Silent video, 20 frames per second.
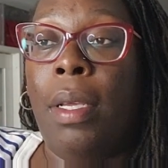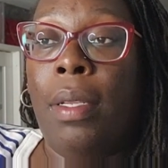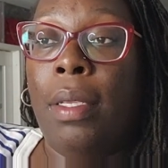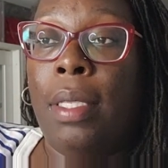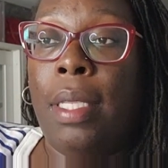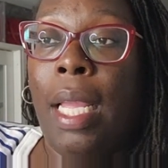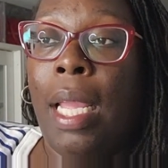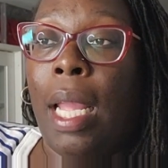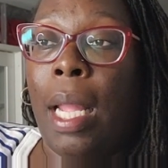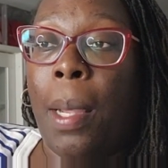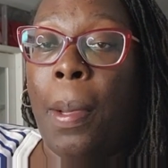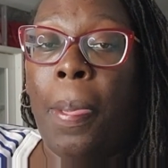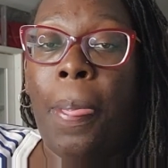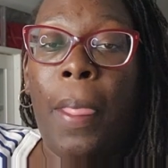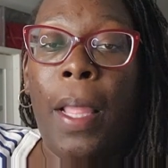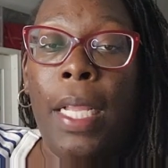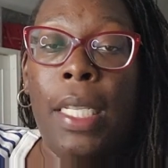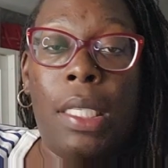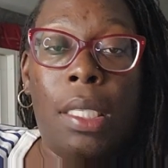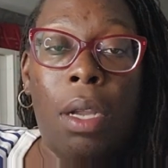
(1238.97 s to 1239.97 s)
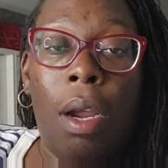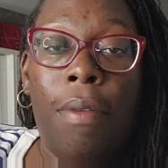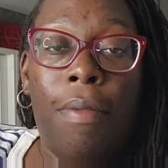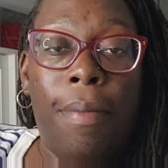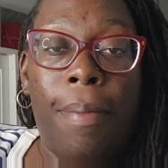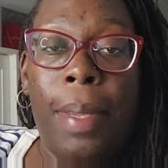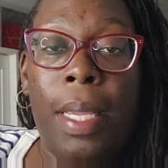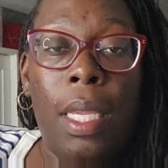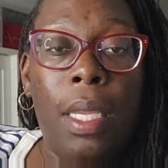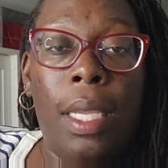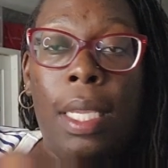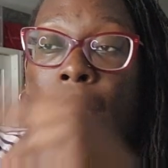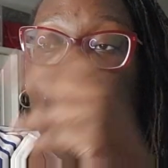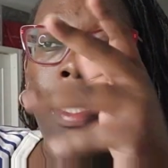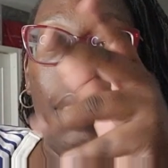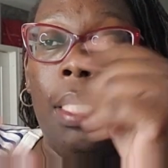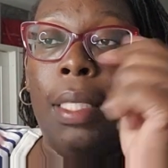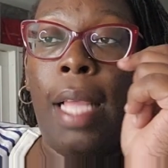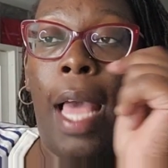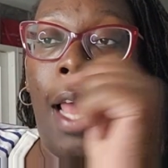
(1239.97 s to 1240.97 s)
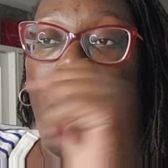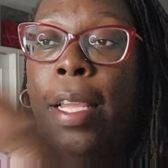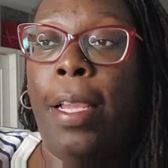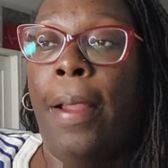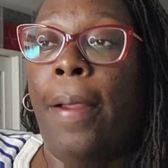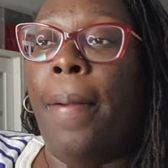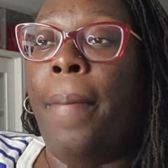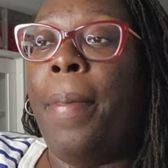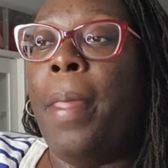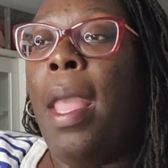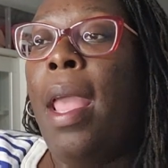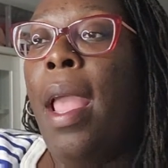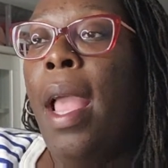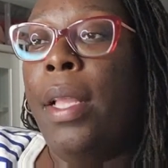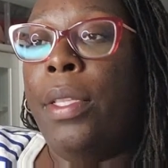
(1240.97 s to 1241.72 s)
Bill is dead. He stole from me. He's, he's out of here.